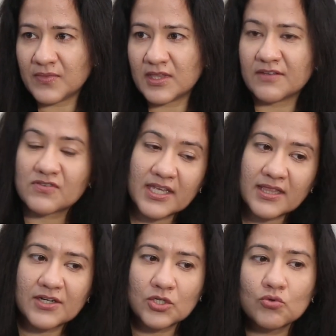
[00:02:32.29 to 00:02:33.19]
They've said
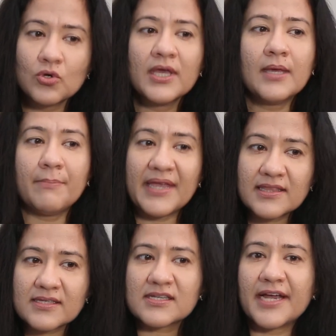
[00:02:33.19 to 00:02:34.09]
that you pay
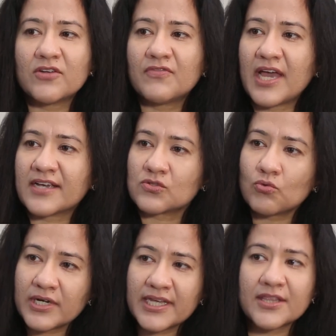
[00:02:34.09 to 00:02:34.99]
this kind of tax
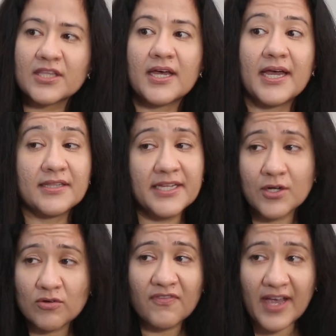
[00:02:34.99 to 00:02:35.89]
only at the
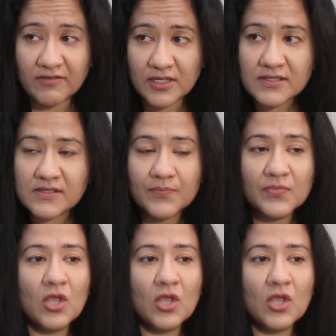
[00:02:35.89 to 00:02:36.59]
end of 5 years,